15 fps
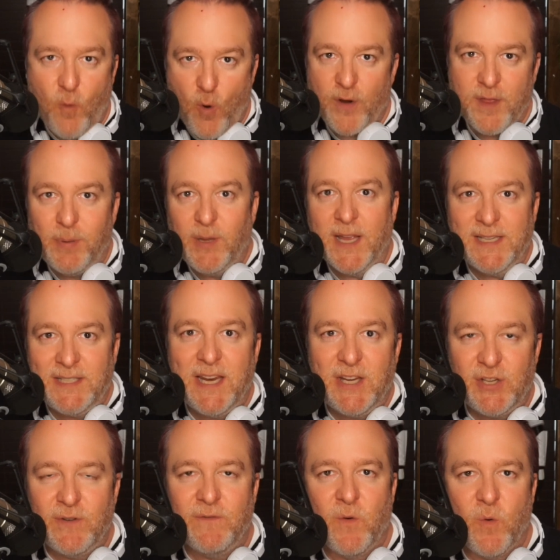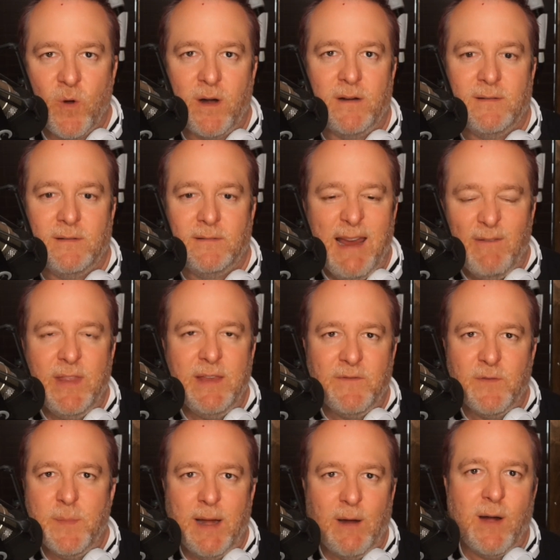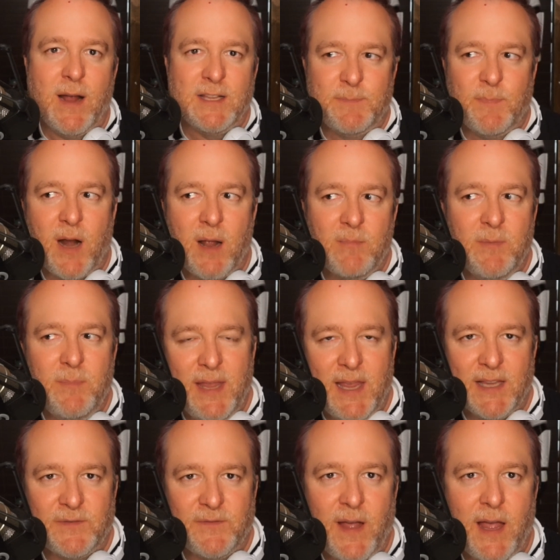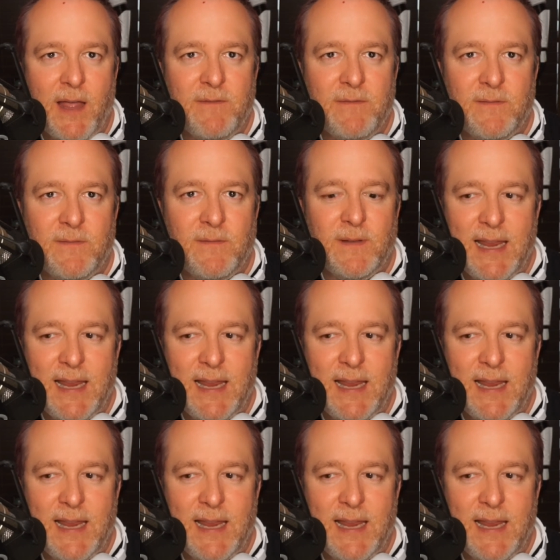for the PlayStation 4. Everything from here out is probably PS5.